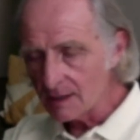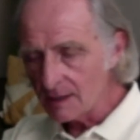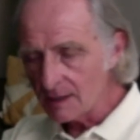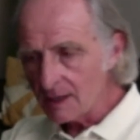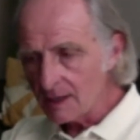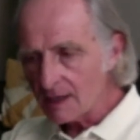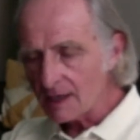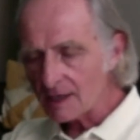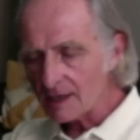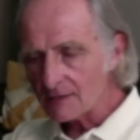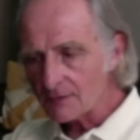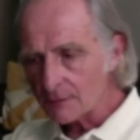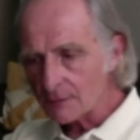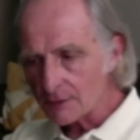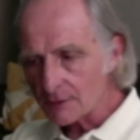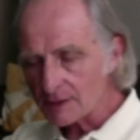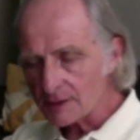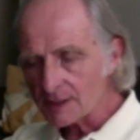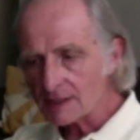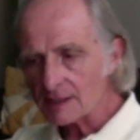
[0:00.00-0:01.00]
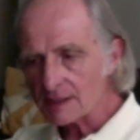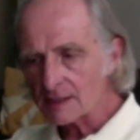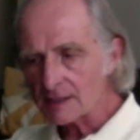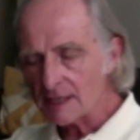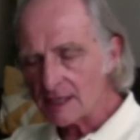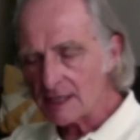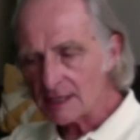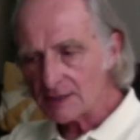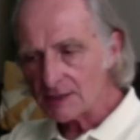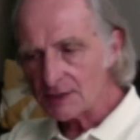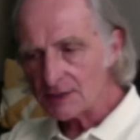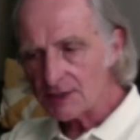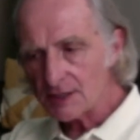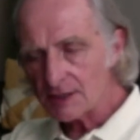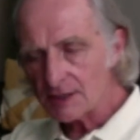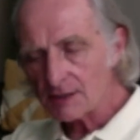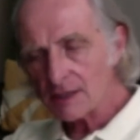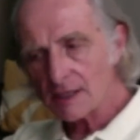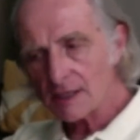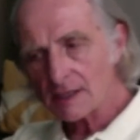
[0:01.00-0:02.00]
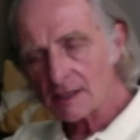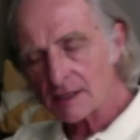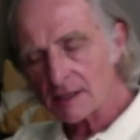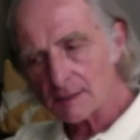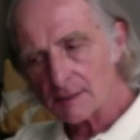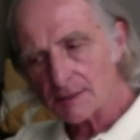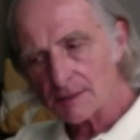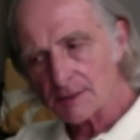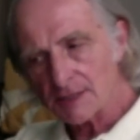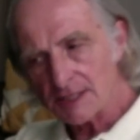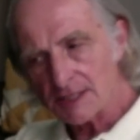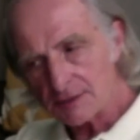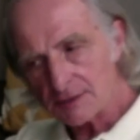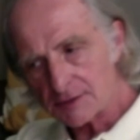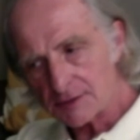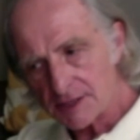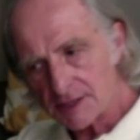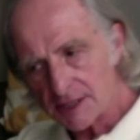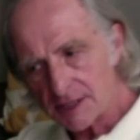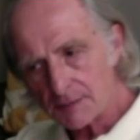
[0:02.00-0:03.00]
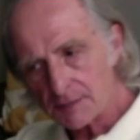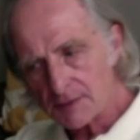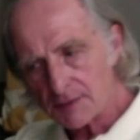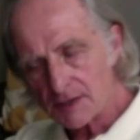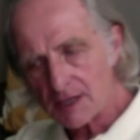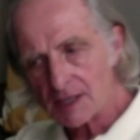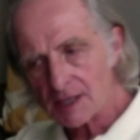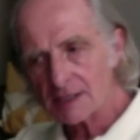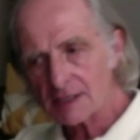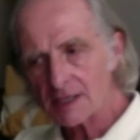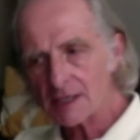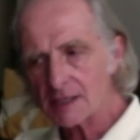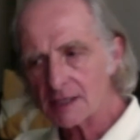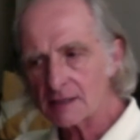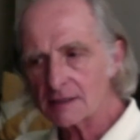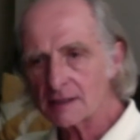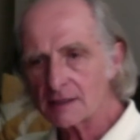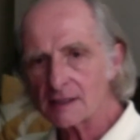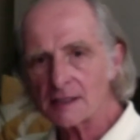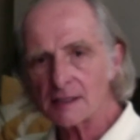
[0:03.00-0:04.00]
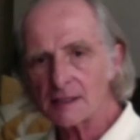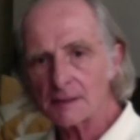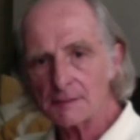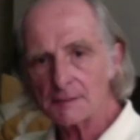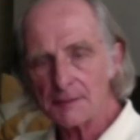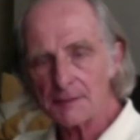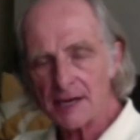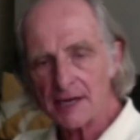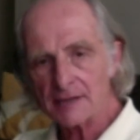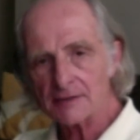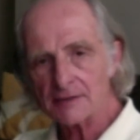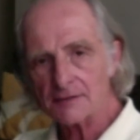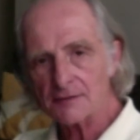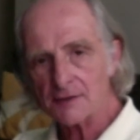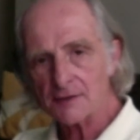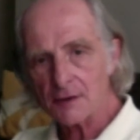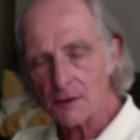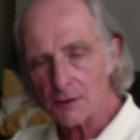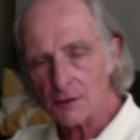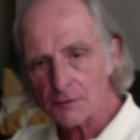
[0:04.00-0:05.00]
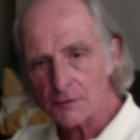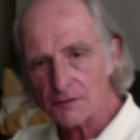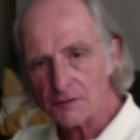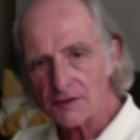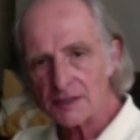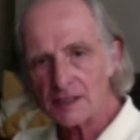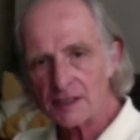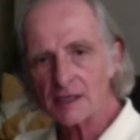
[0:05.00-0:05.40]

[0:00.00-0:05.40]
I've worked in the last year on a couple of interesting projects, the impact of COVID